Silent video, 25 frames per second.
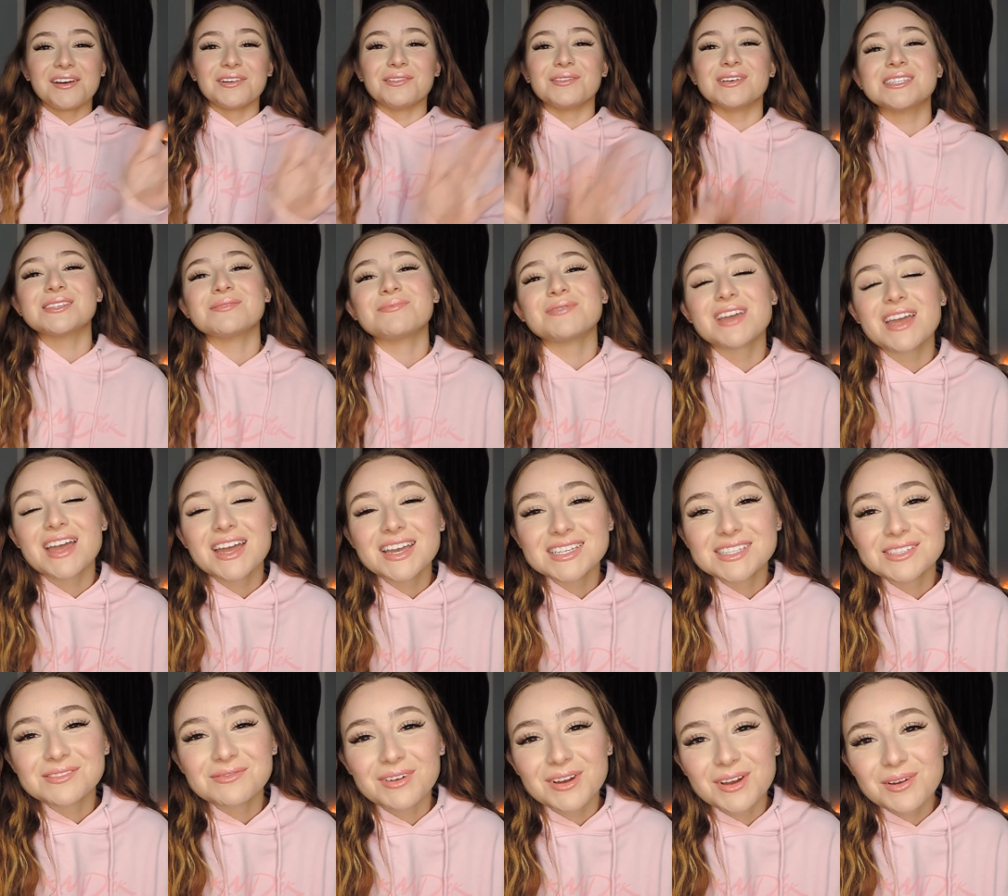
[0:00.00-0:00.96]
What's up, you
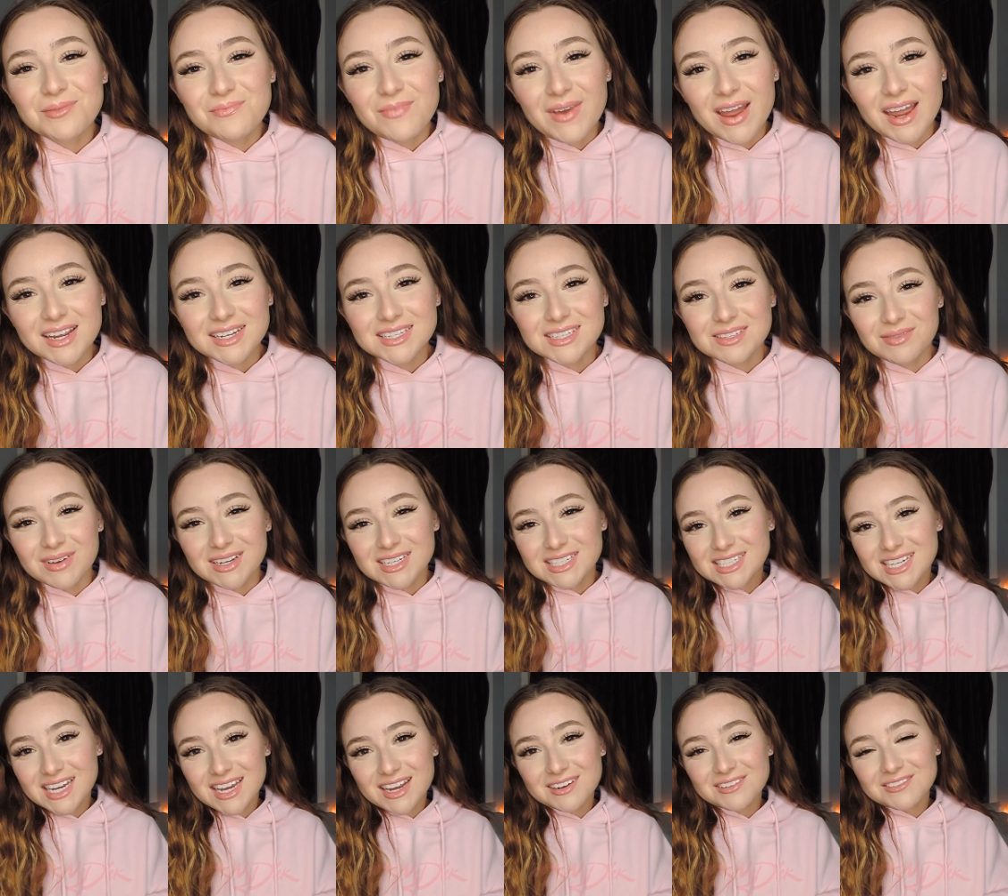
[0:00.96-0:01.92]
guys? Welcome back to my
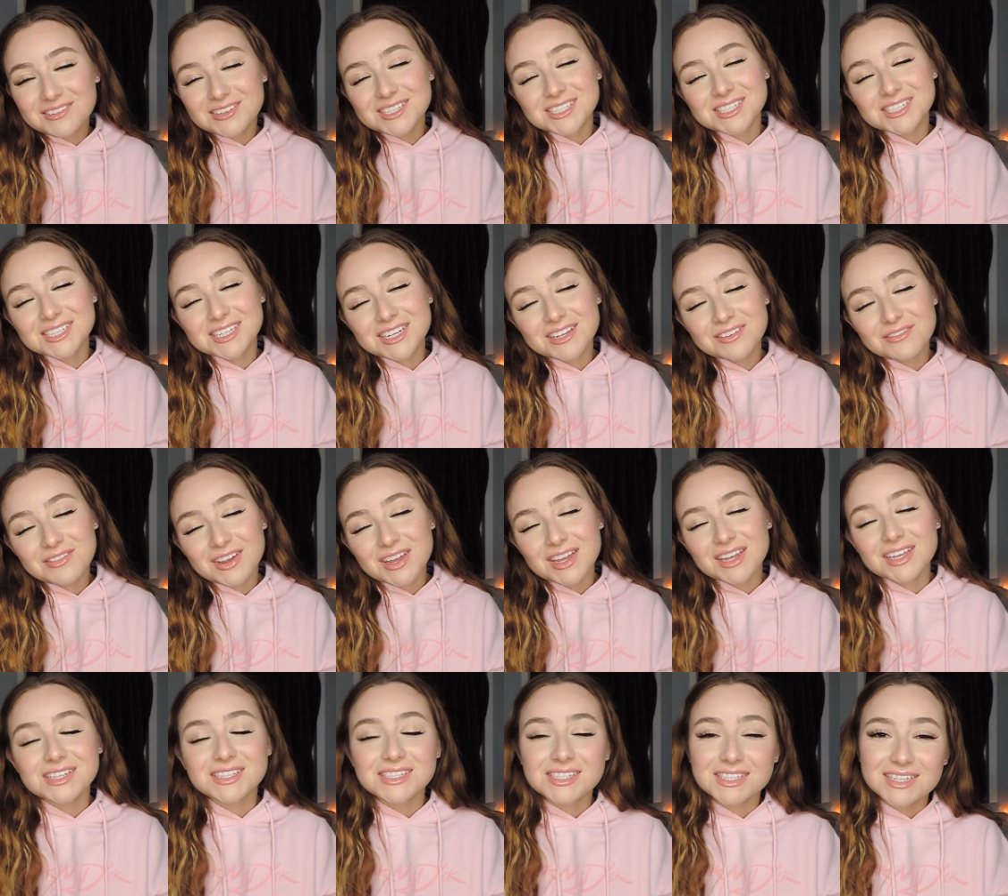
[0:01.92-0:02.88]
channel. It's Geneva,
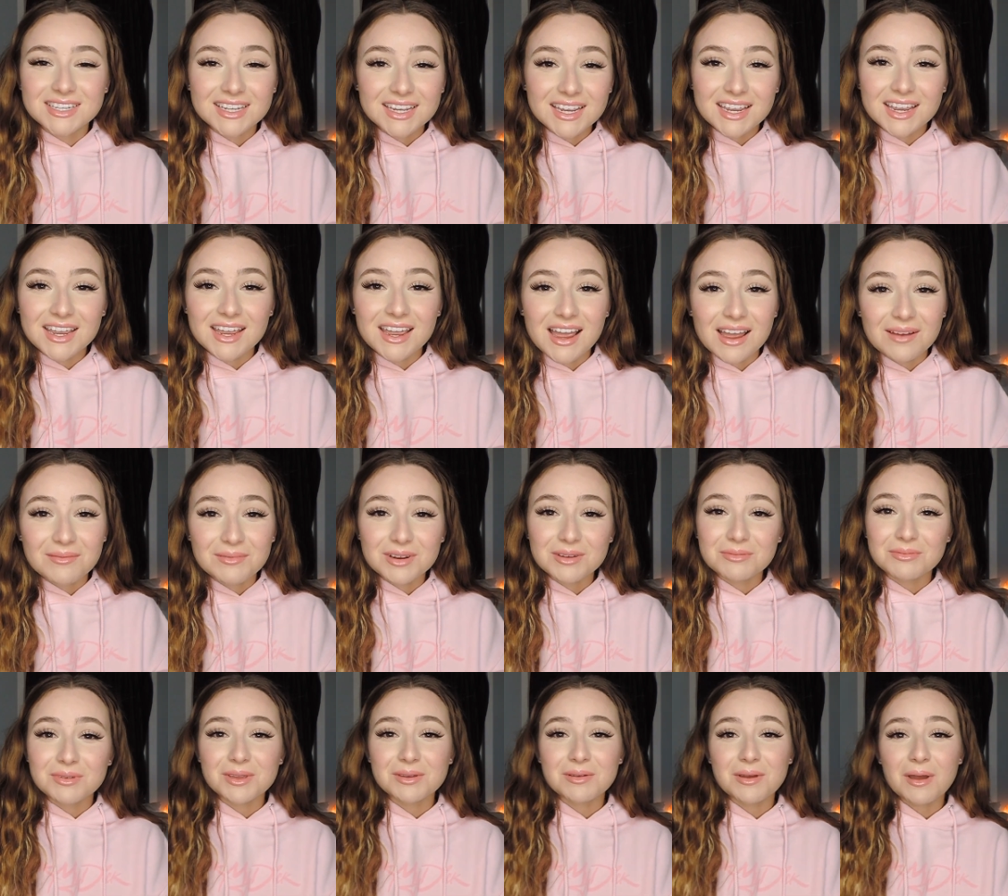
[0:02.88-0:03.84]
and today I'm
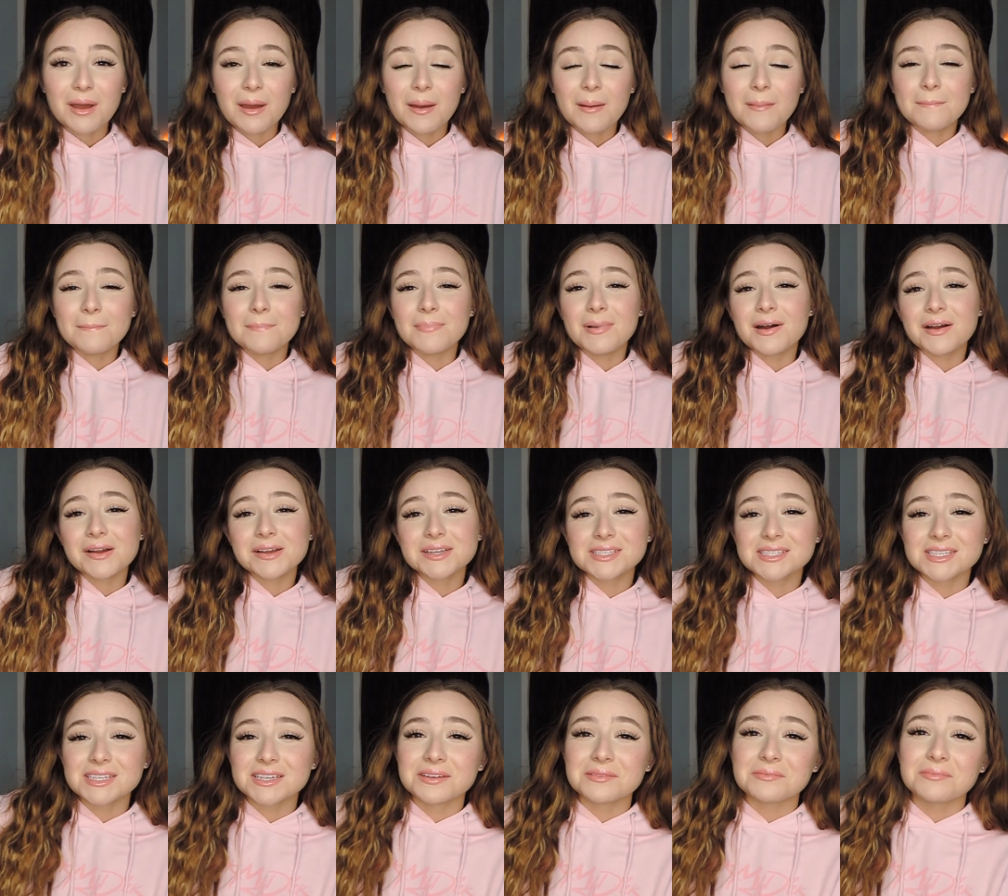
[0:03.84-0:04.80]
gonna be
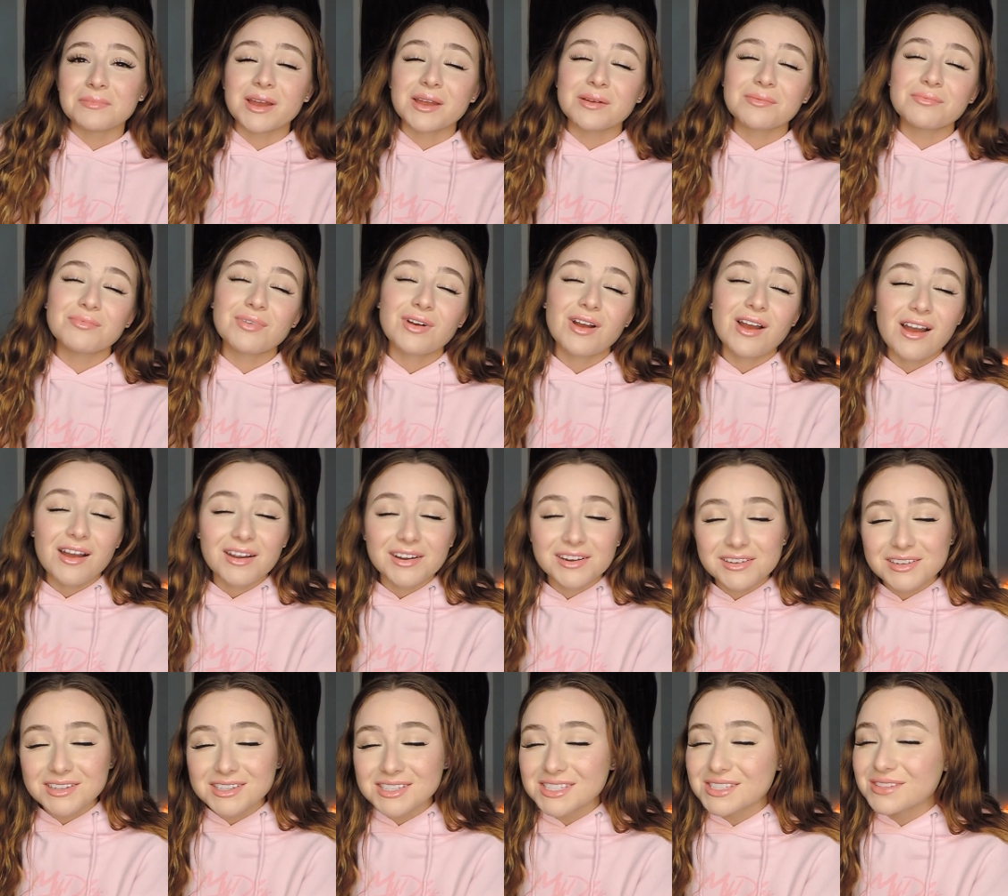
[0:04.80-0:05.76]
unboxing my
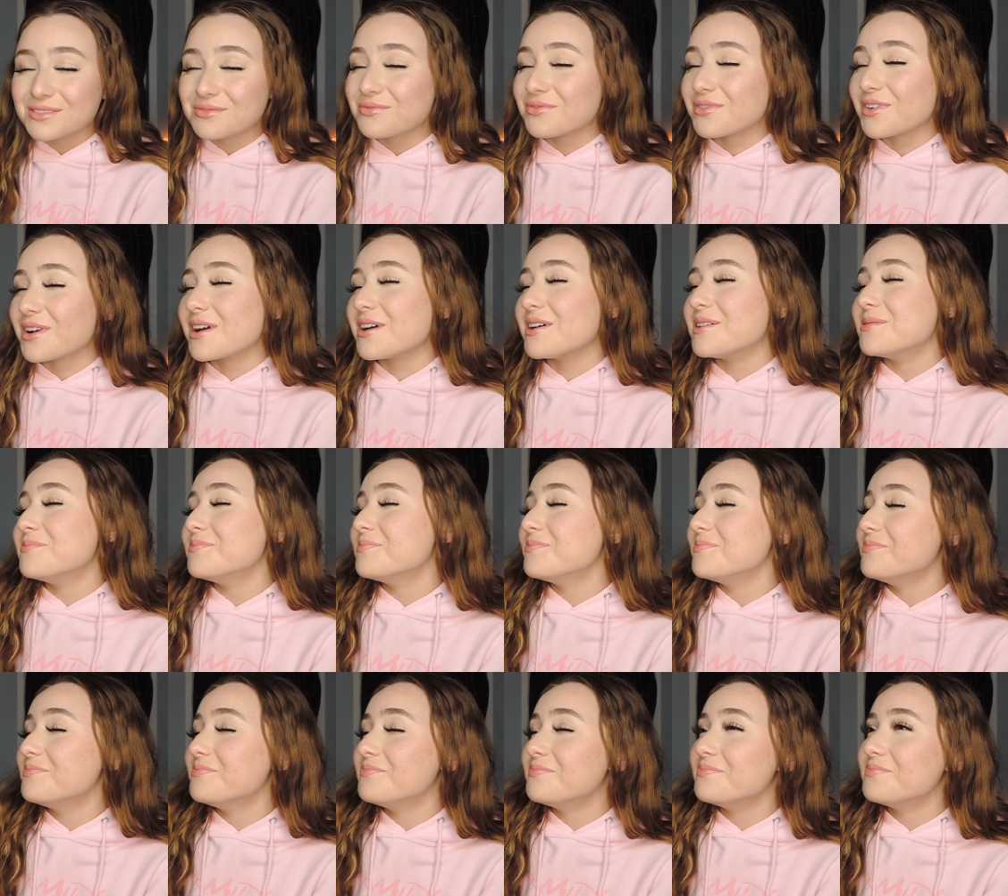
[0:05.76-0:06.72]
products
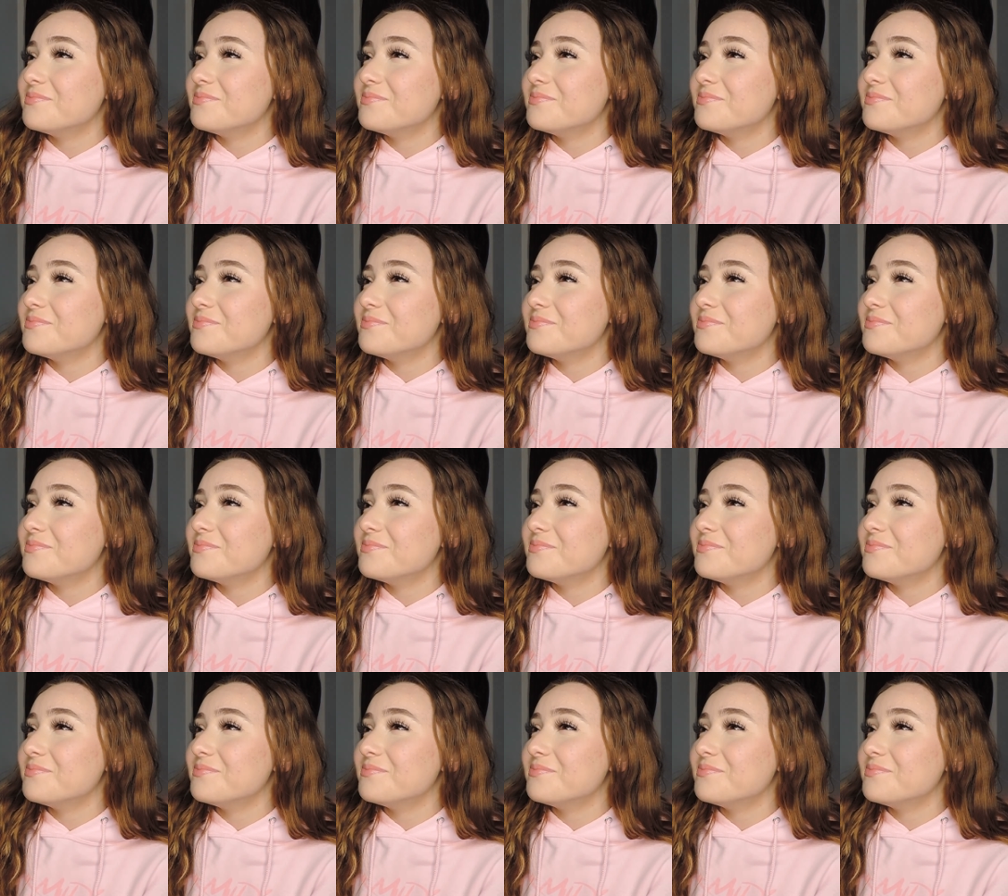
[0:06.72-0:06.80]
from